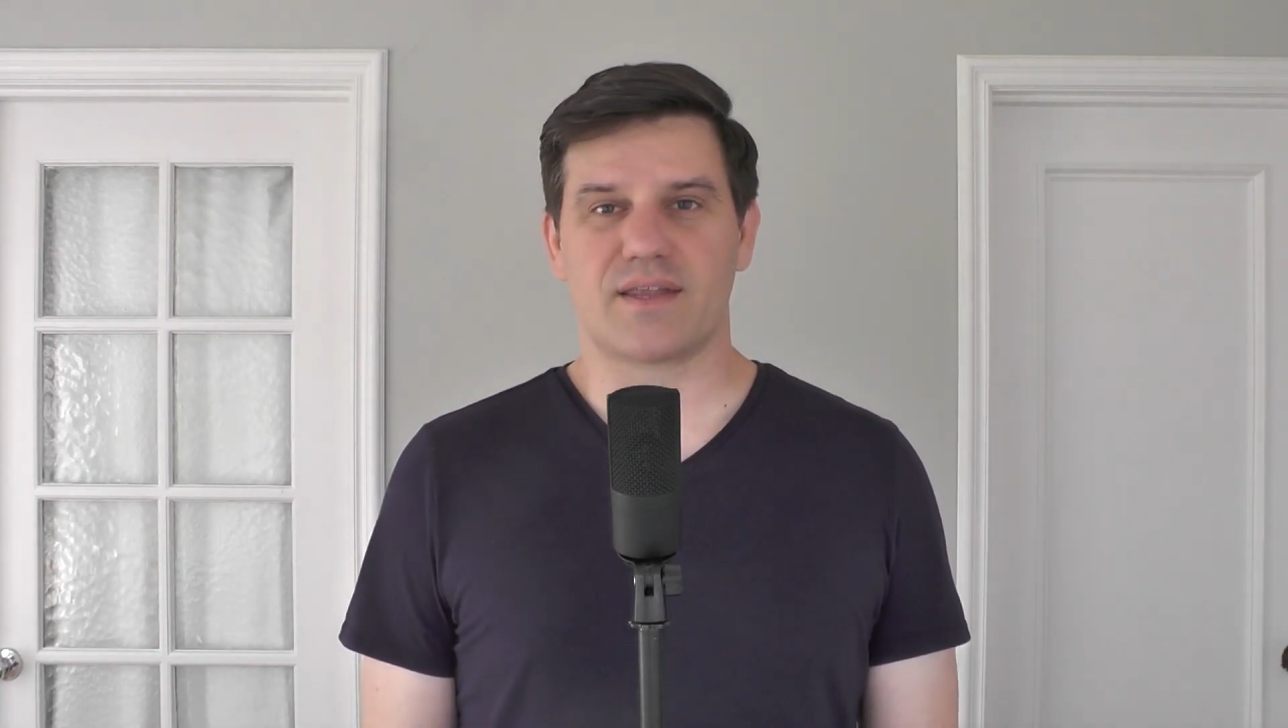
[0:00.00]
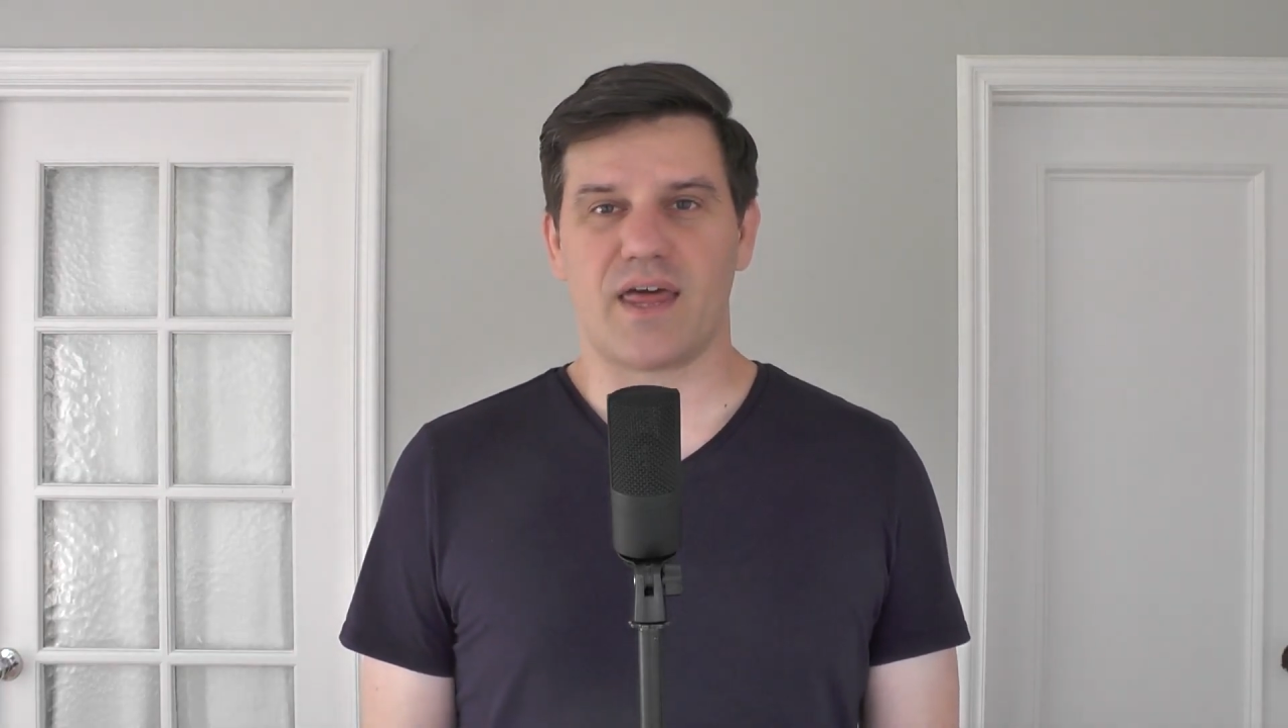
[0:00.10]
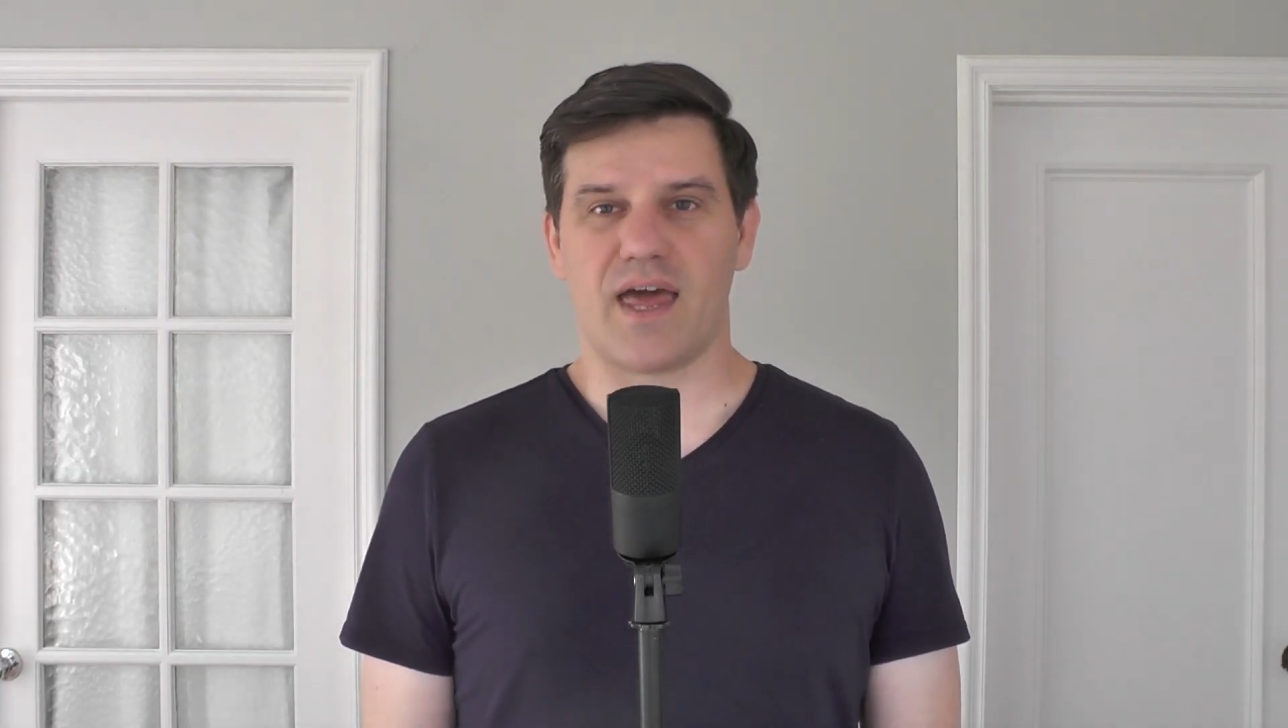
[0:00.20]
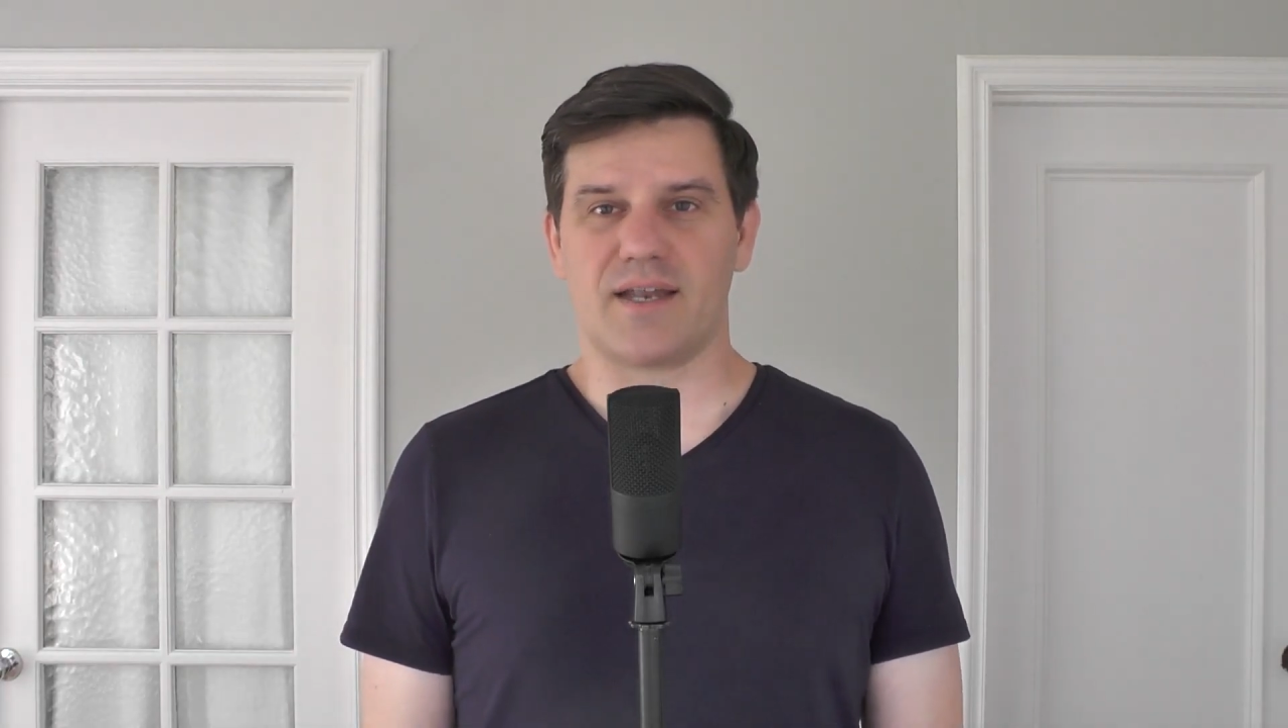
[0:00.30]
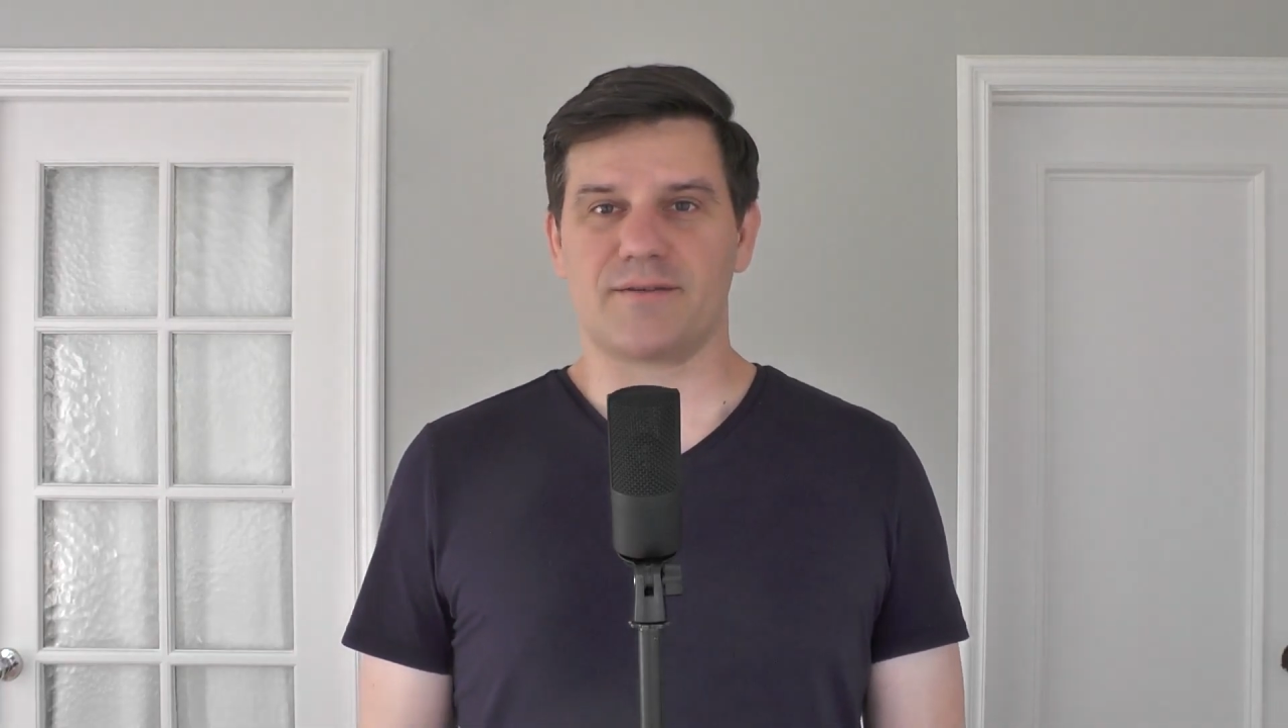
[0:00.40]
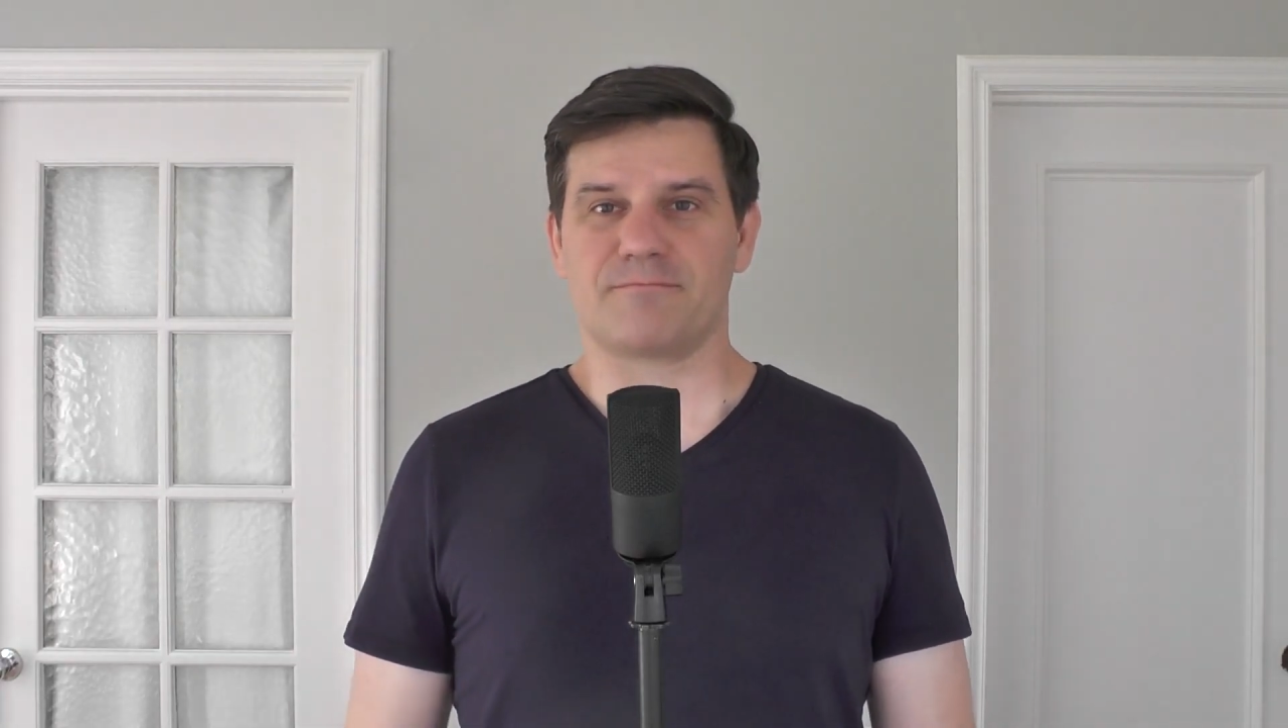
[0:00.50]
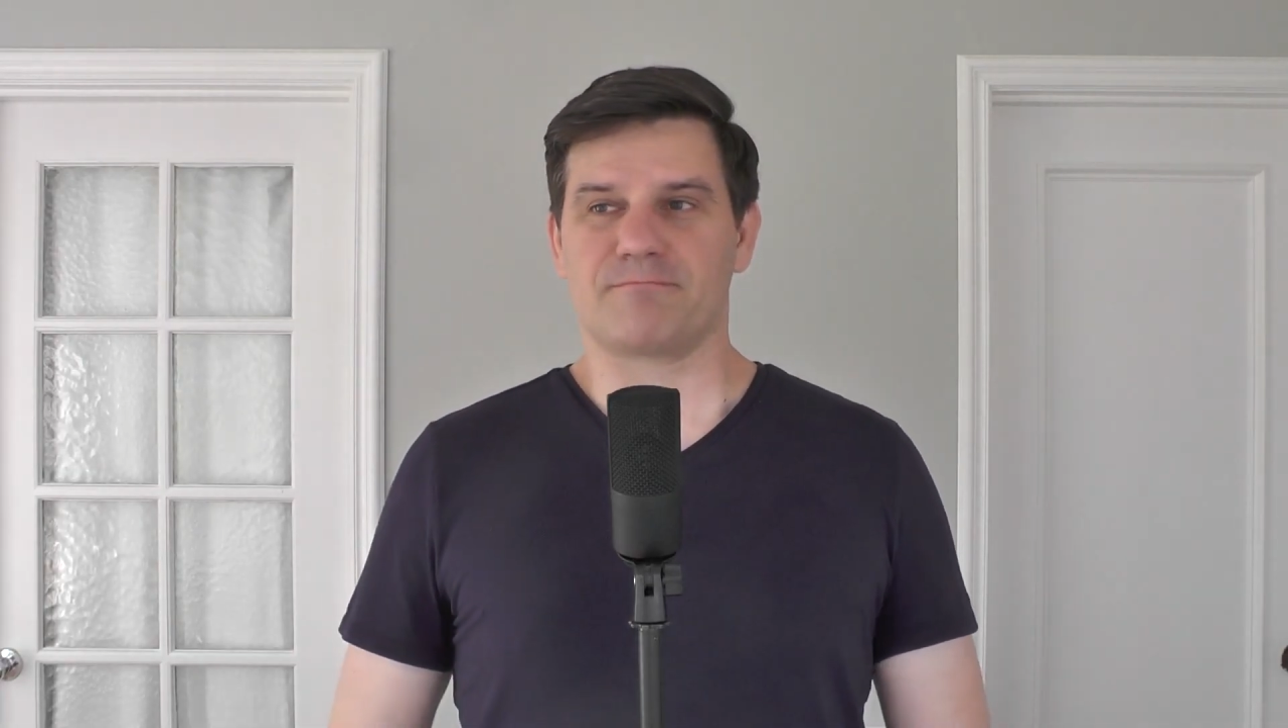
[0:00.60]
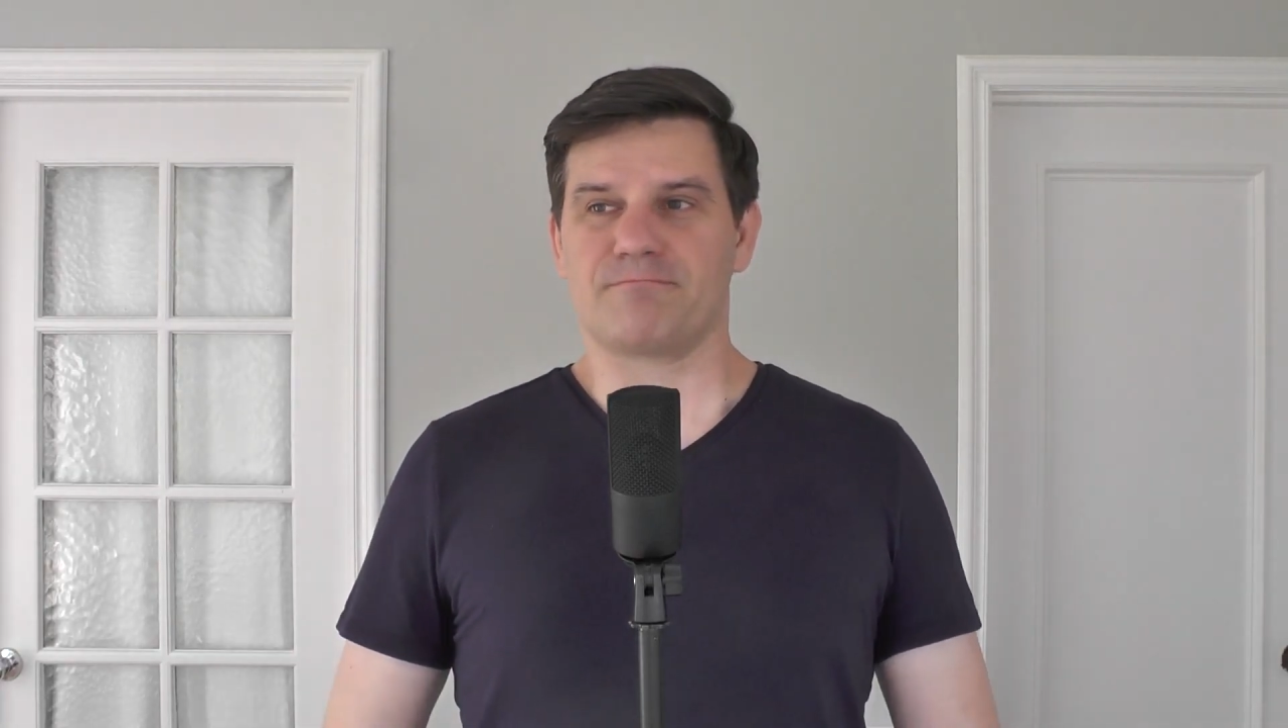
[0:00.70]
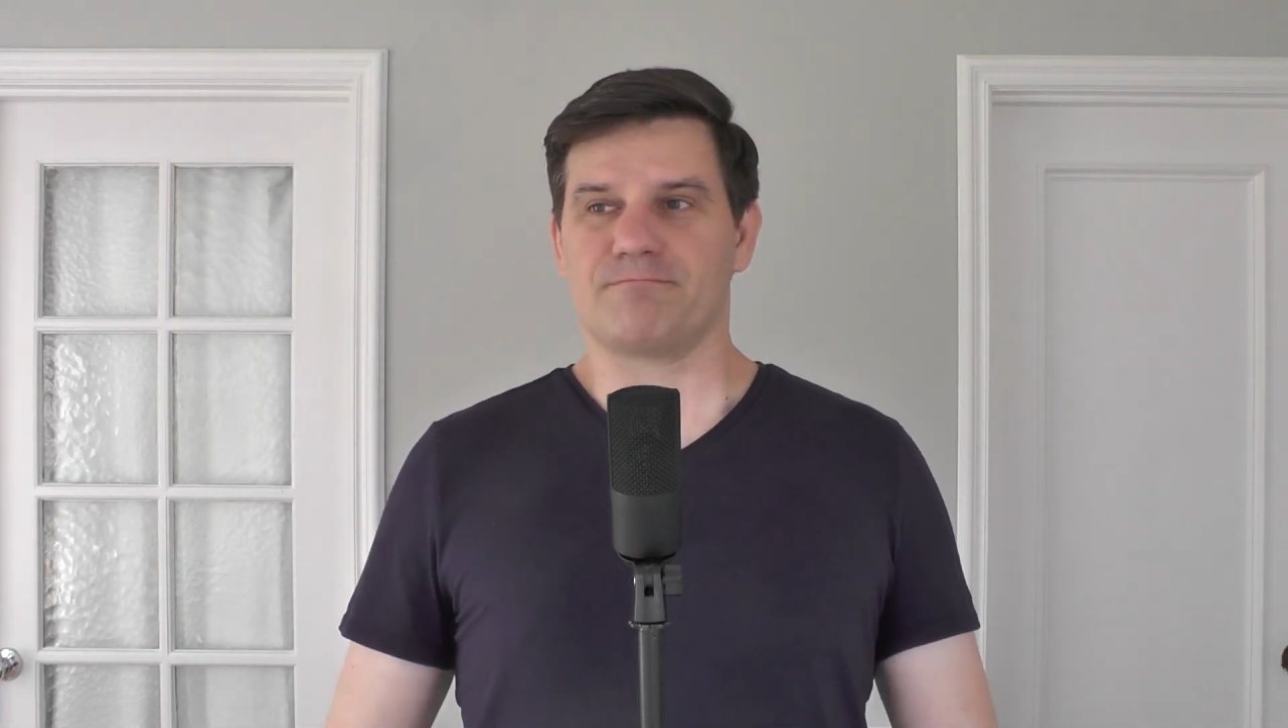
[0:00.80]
that